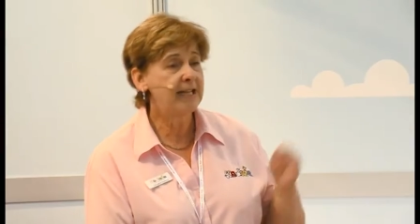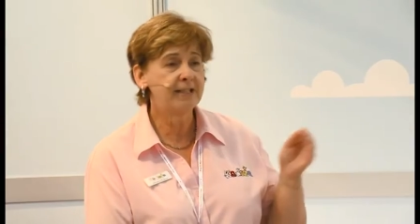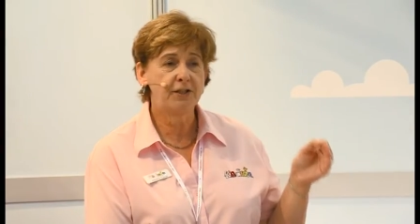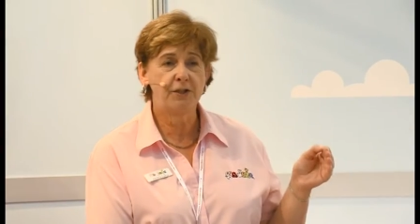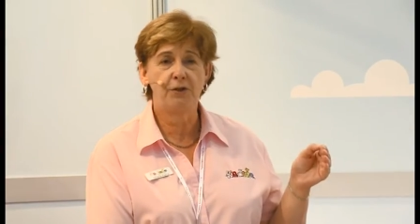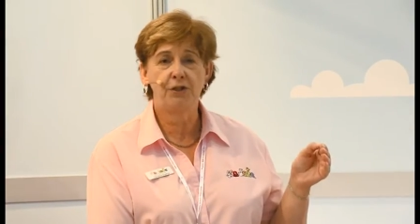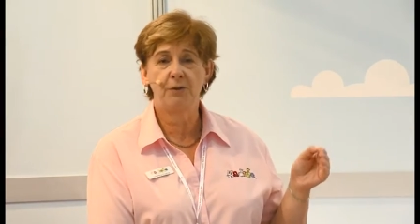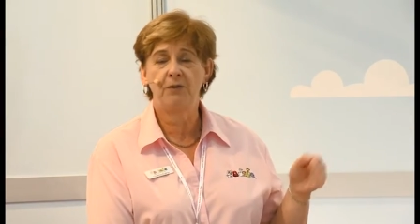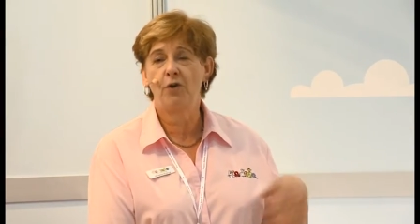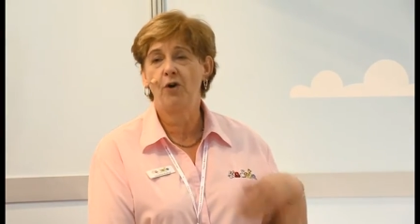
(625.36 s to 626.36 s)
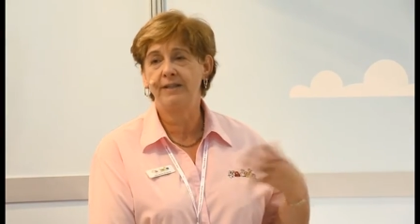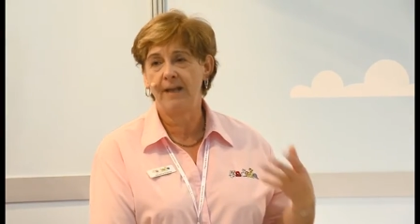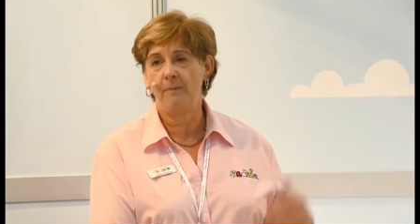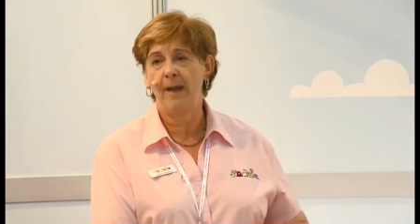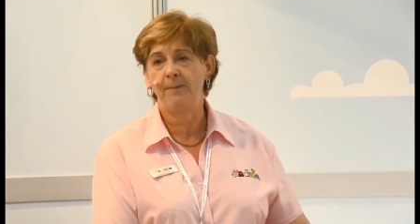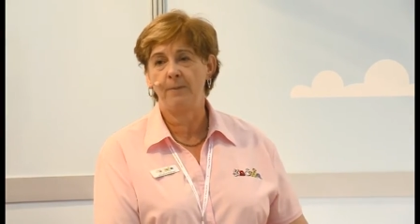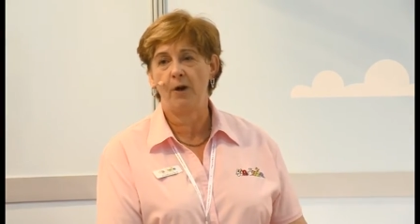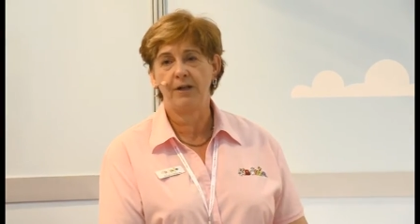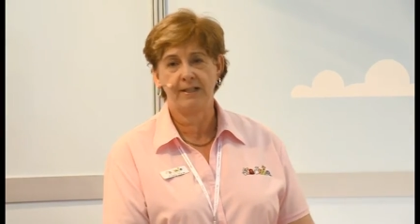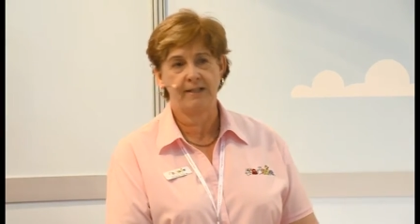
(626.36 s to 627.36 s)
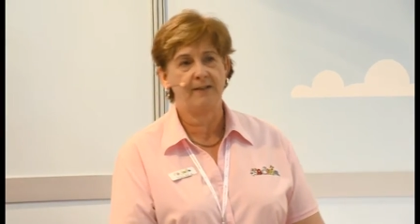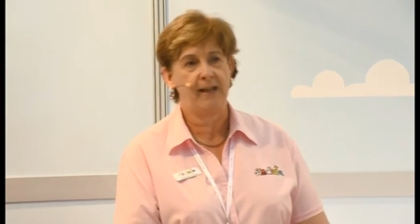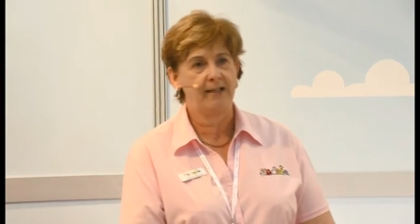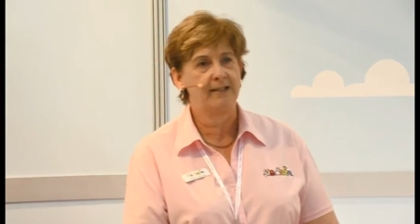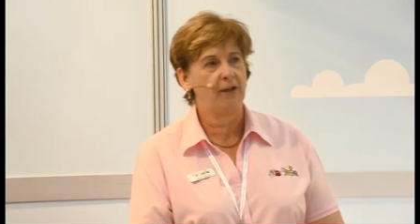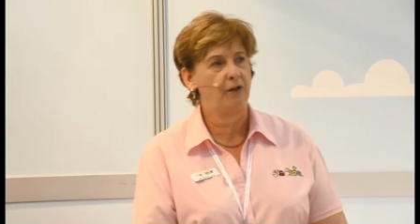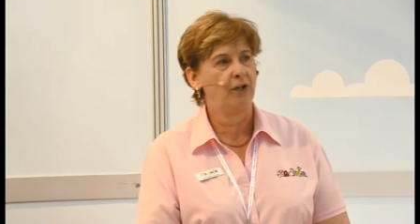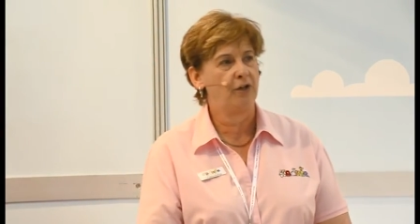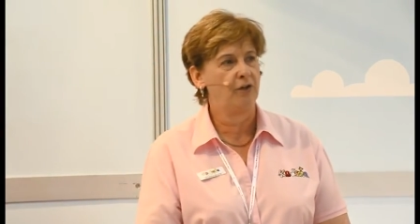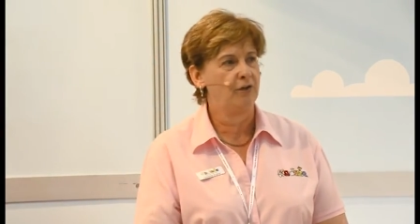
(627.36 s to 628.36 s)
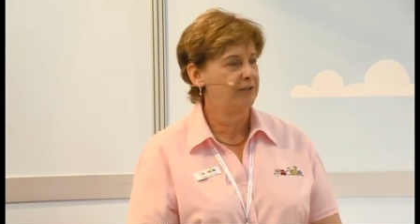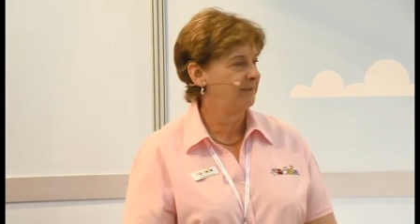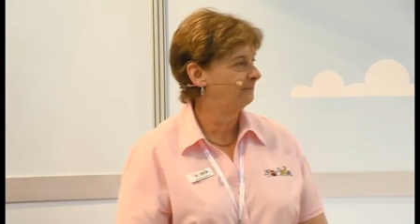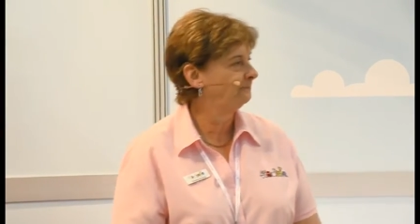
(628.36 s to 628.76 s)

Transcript: doesn't suit you, of course, there are baby monitors and things that you can use.